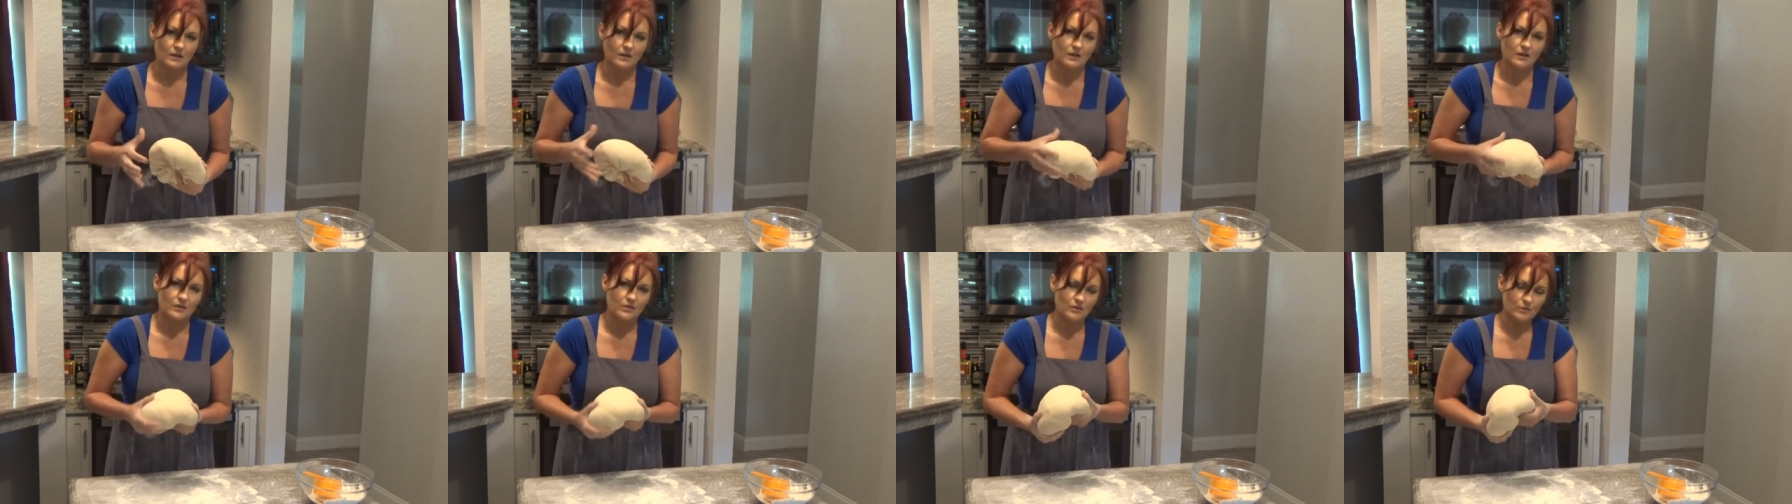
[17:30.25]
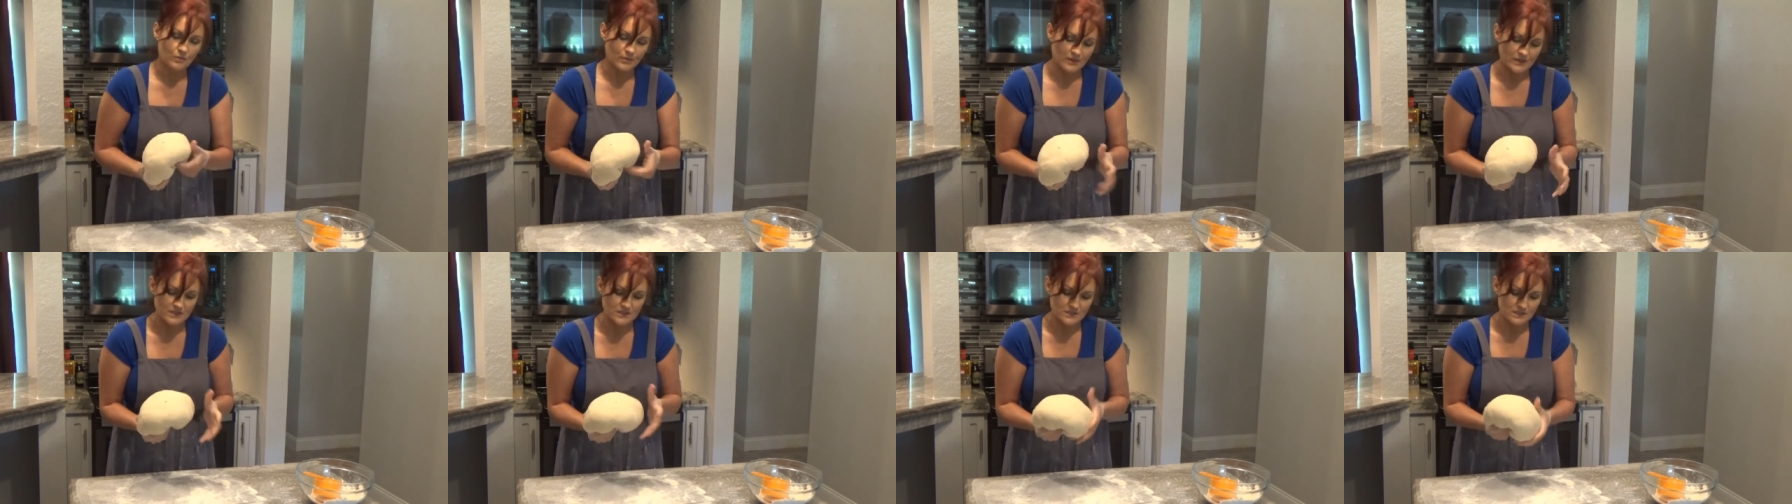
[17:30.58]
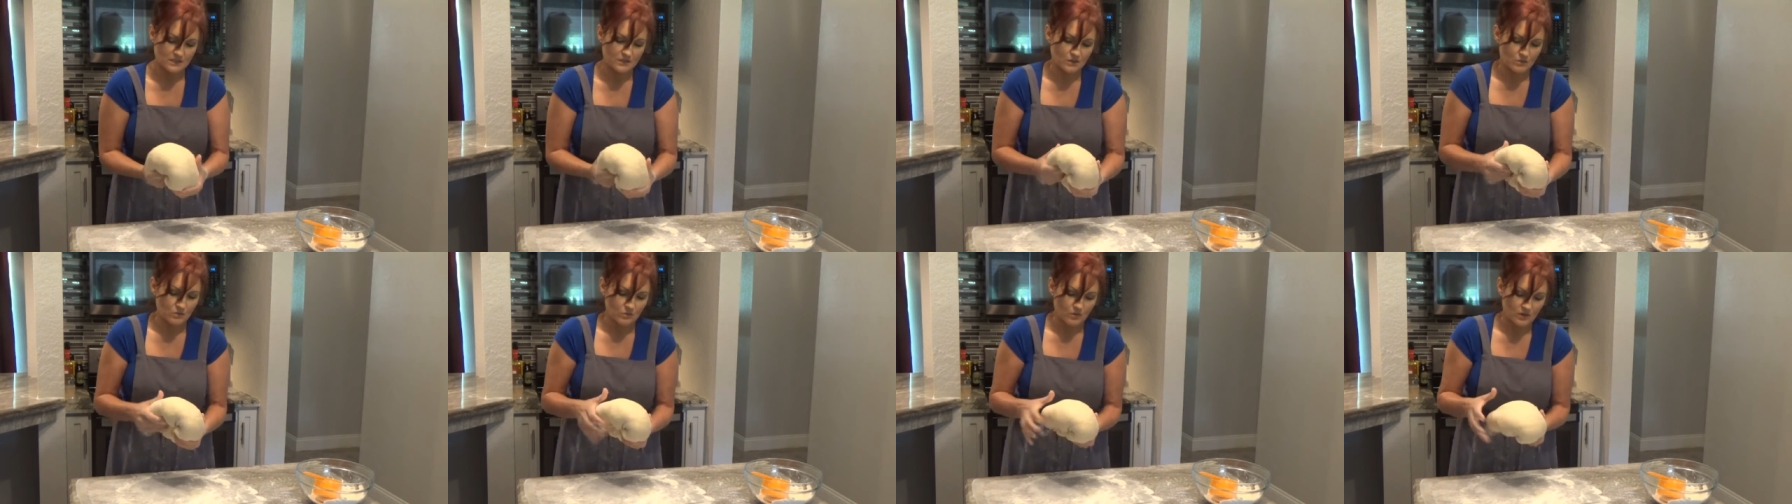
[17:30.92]
The
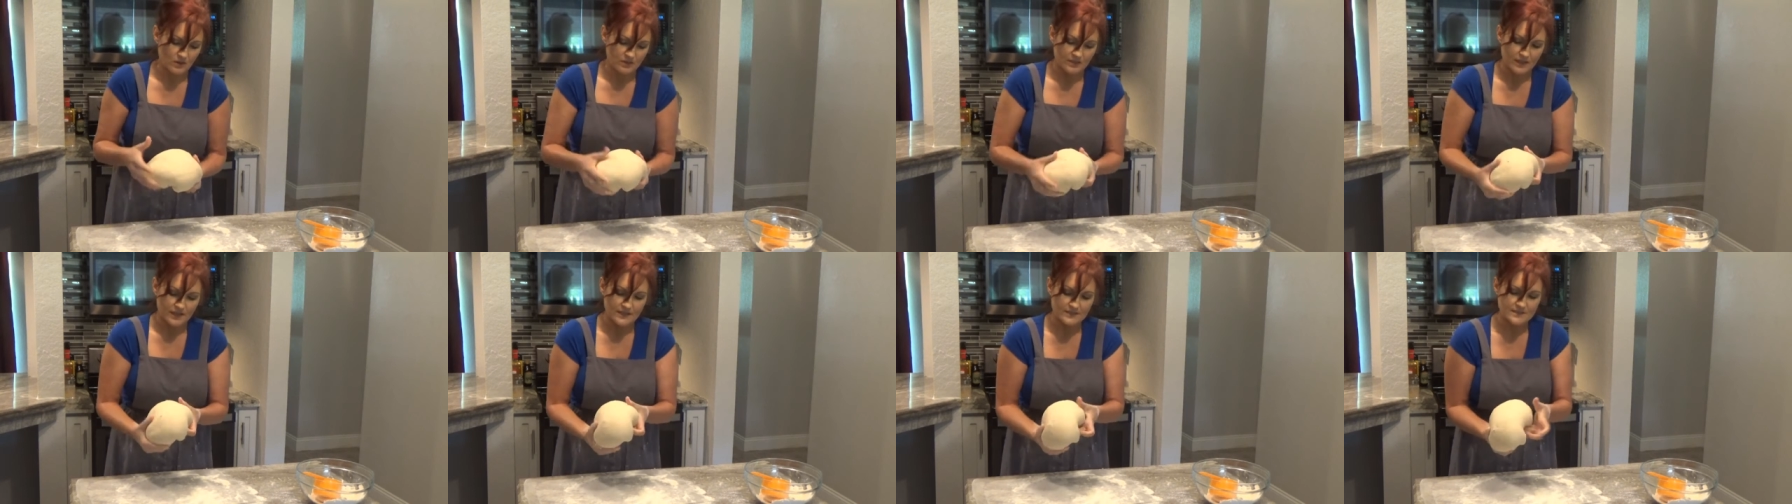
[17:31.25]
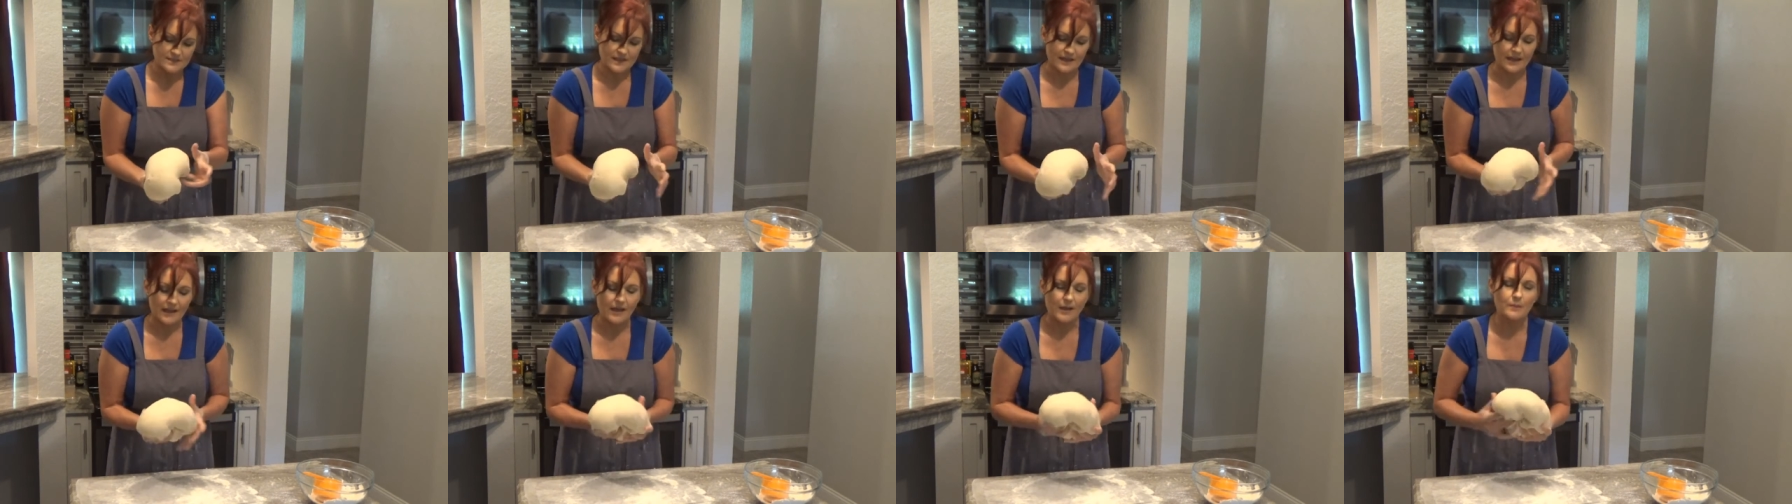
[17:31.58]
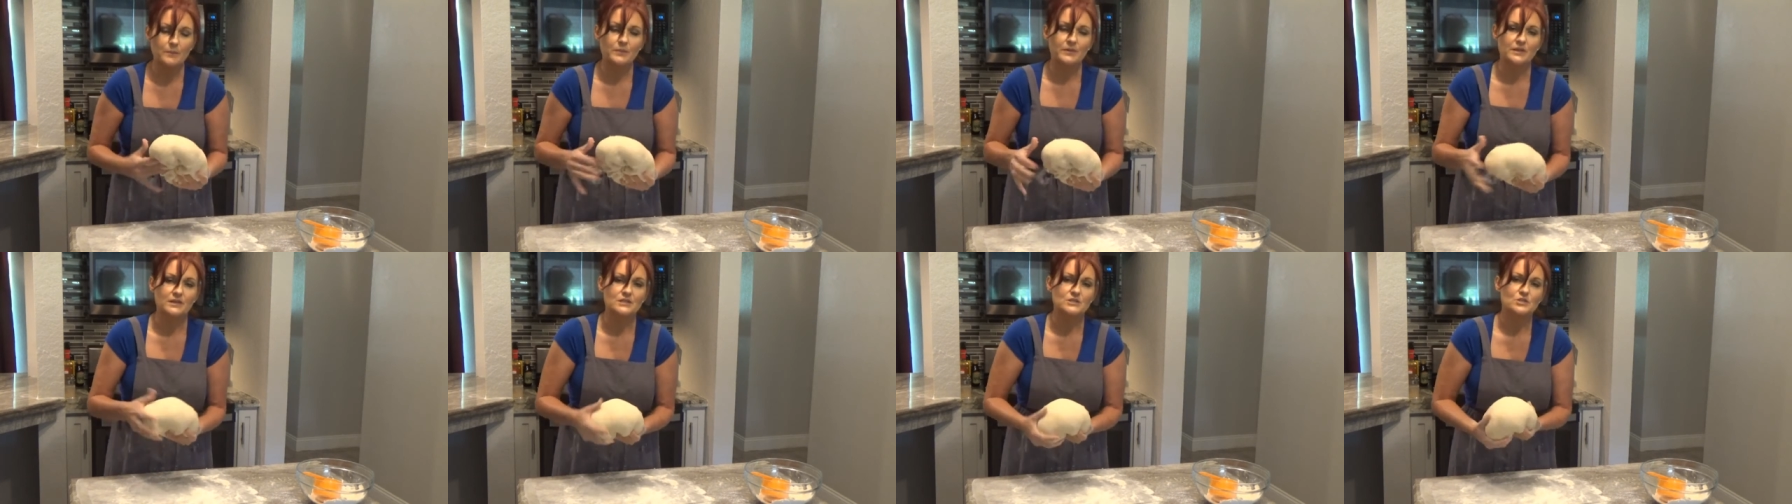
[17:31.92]
reason you want that to
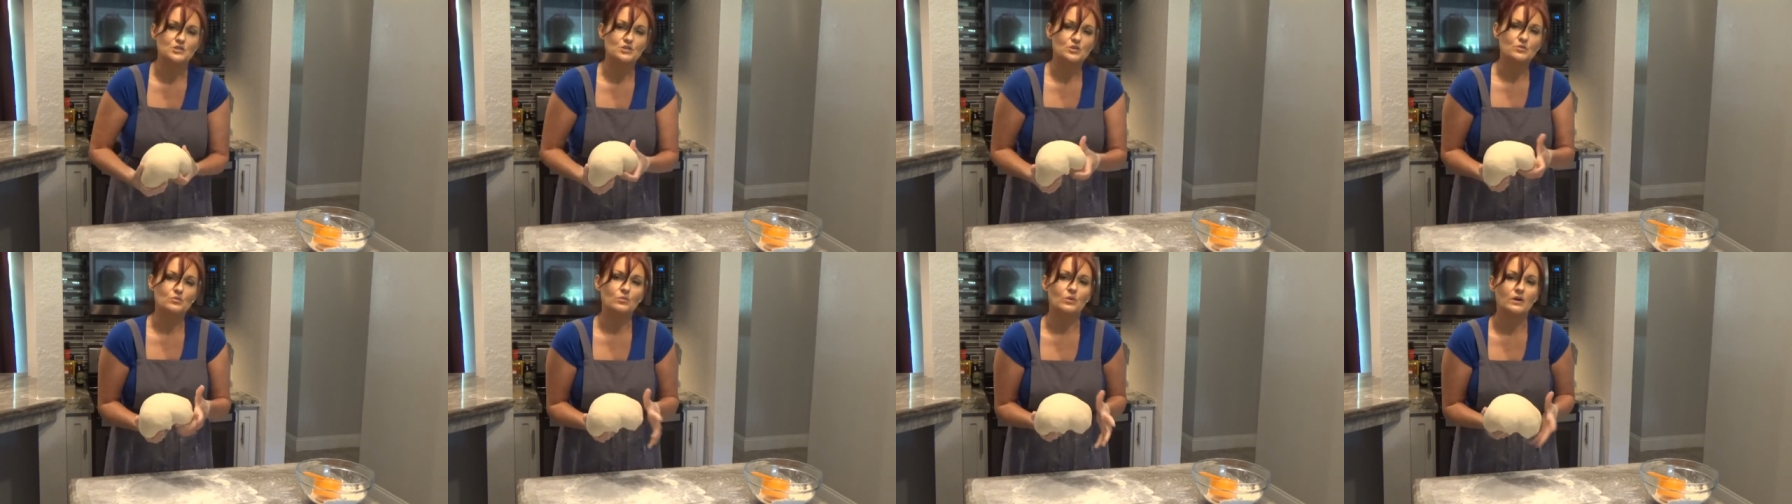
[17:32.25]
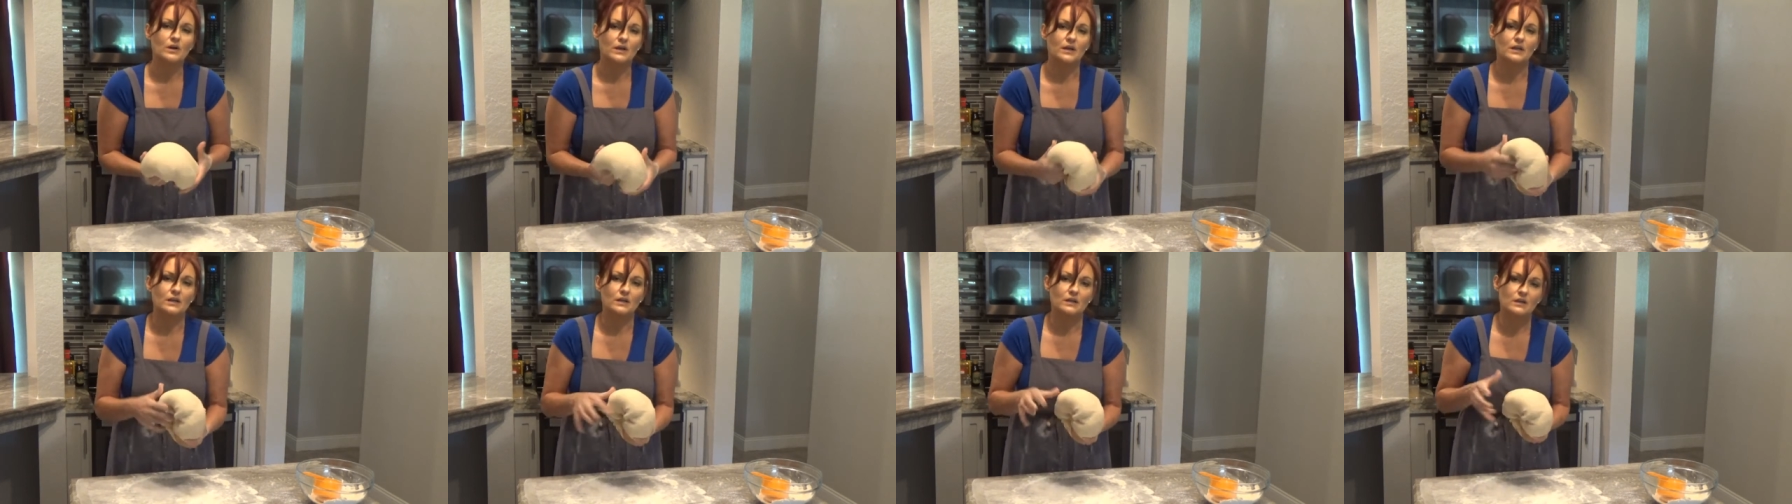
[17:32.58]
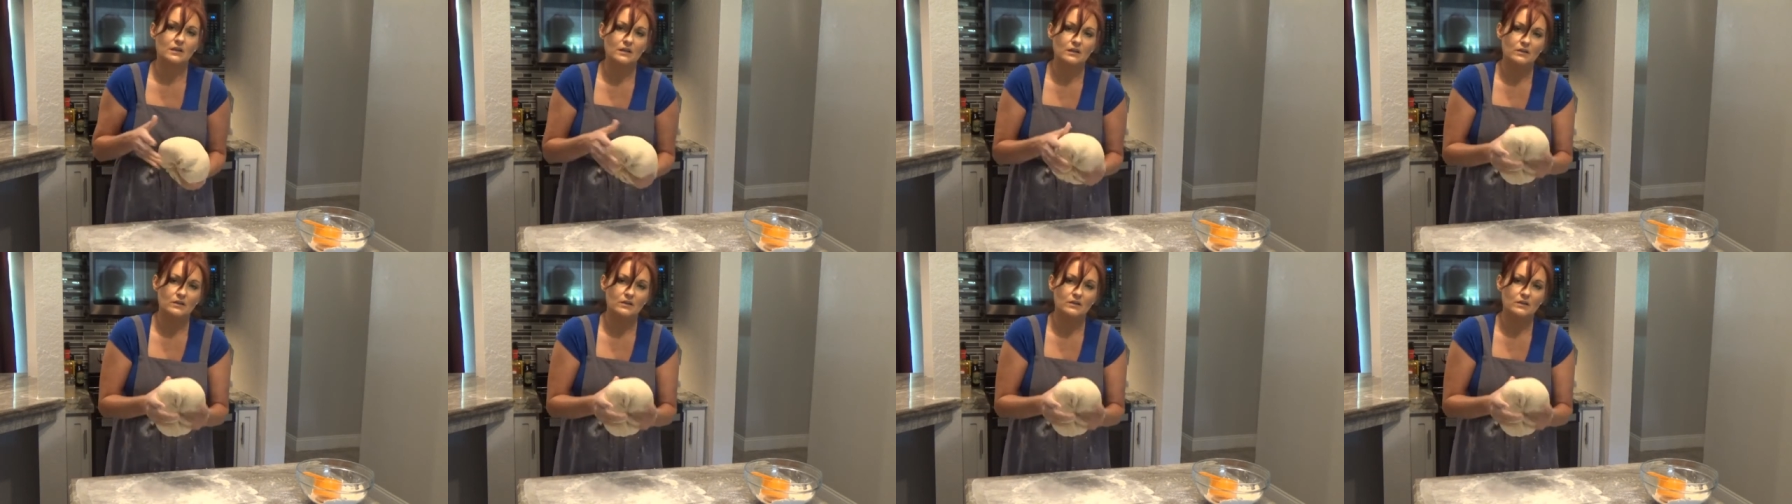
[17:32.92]
happen is you want